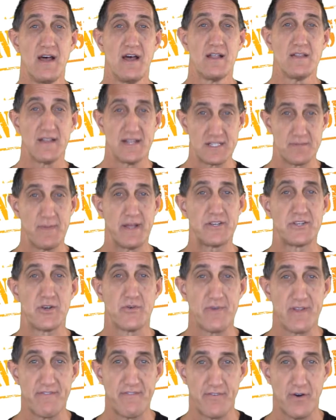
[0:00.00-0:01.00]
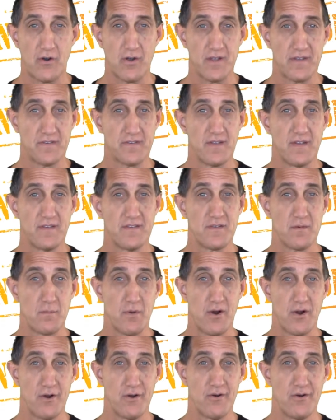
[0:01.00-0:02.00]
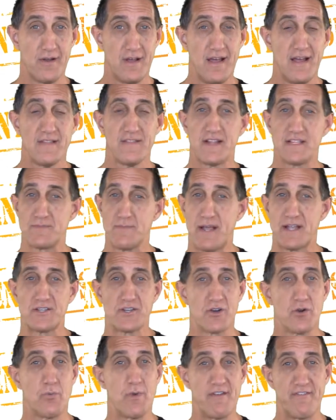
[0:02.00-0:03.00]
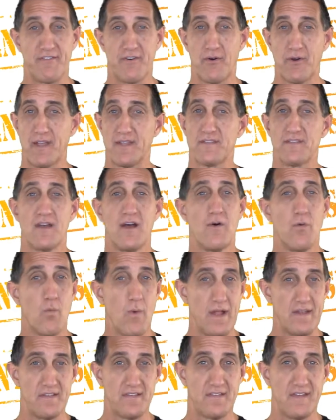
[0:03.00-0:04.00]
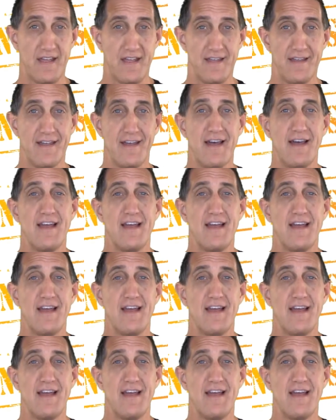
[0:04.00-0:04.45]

Let's make sure we focus tomorrow. Let's make sure we focus Wednesday.